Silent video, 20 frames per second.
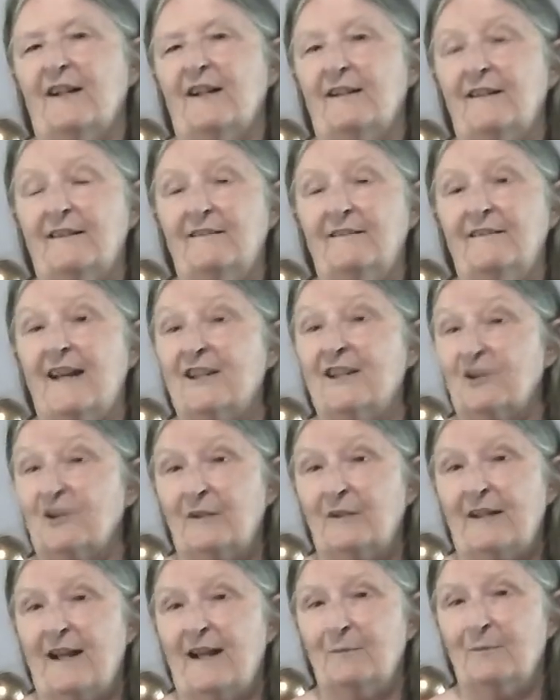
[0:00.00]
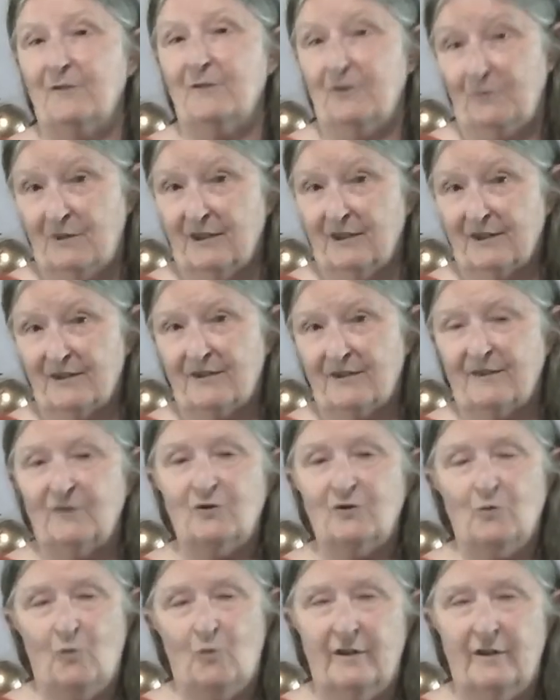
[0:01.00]
And that's what happened to us. That's
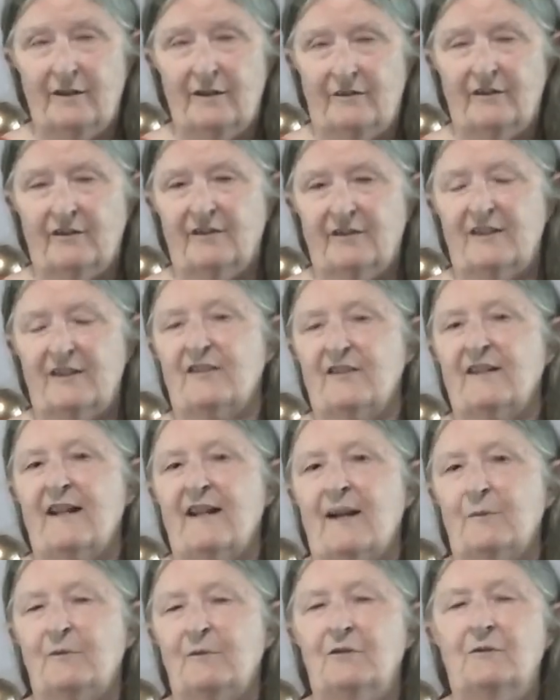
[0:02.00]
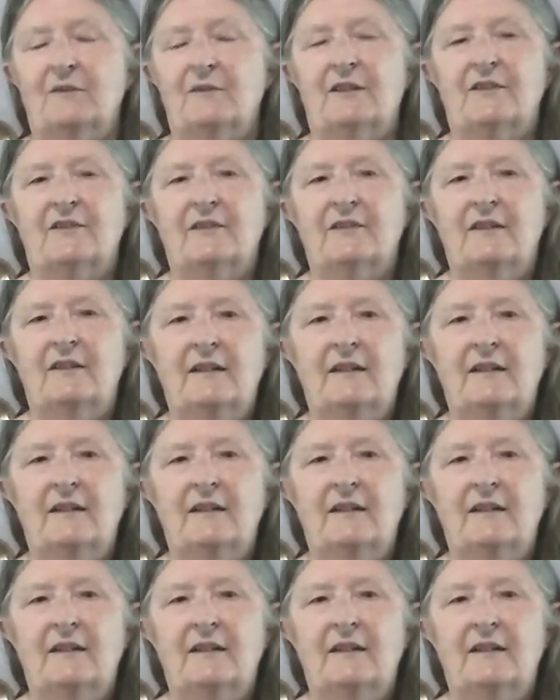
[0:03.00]
one of the things that happened to us.